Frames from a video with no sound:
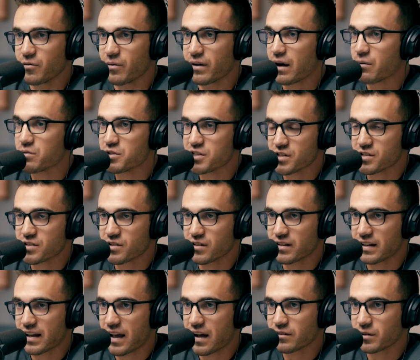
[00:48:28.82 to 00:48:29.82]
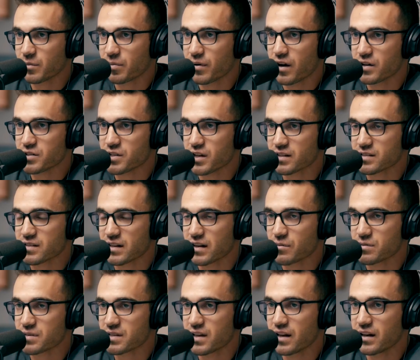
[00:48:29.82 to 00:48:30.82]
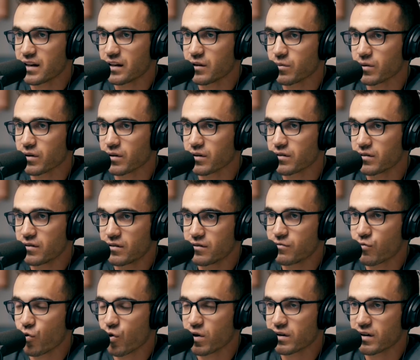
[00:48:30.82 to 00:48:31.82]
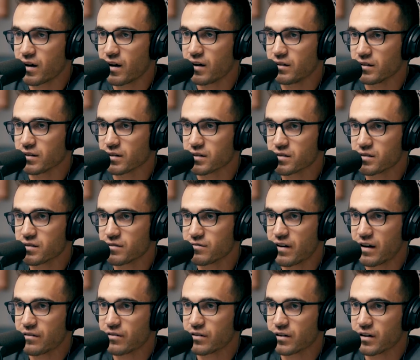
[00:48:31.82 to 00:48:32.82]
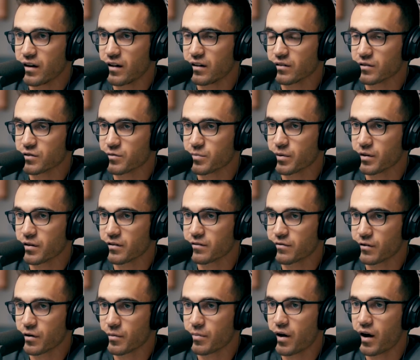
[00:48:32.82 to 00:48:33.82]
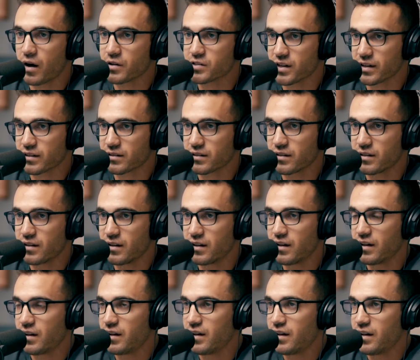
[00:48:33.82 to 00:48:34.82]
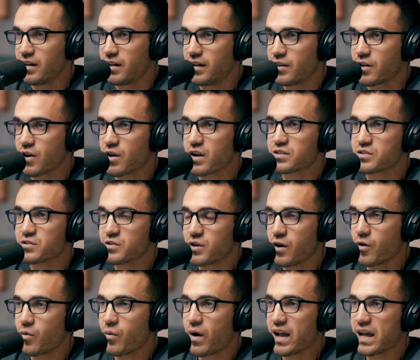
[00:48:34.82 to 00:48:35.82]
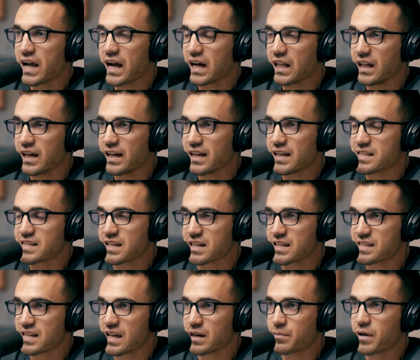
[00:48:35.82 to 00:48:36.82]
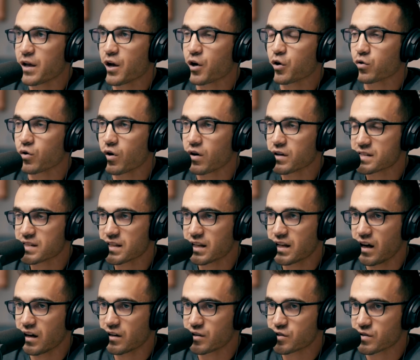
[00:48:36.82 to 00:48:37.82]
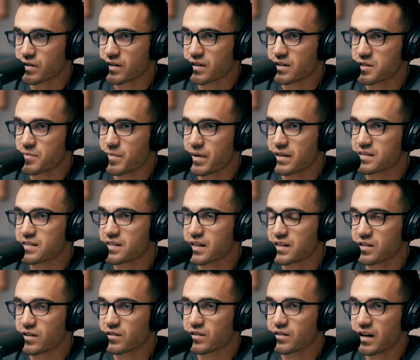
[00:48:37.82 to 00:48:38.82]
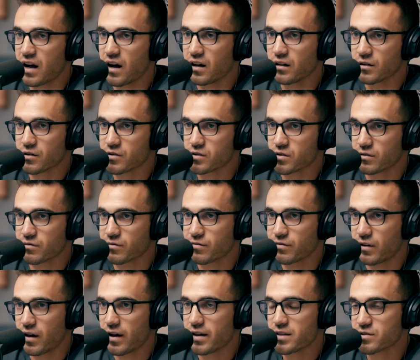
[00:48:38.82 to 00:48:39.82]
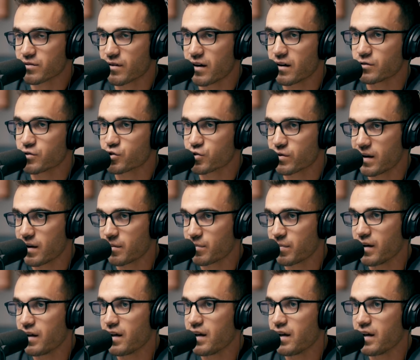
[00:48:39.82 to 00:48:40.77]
when I was just starting out, the projects that I was getting were $400, $500 per, for a project. There is no way a client is going to send me across the country, spend $600 on flights round trip,